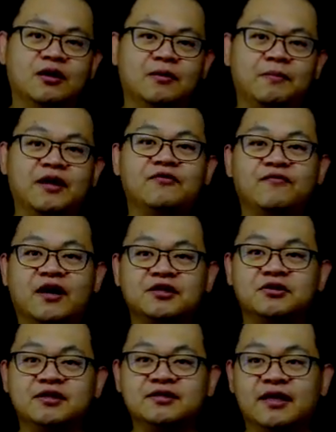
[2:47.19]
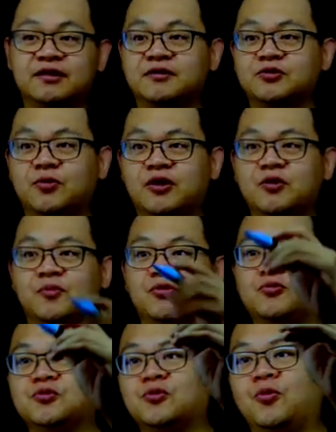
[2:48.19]
manufacturing centers where you
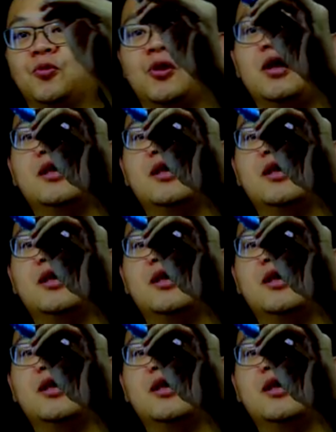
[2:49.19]
produce Coke.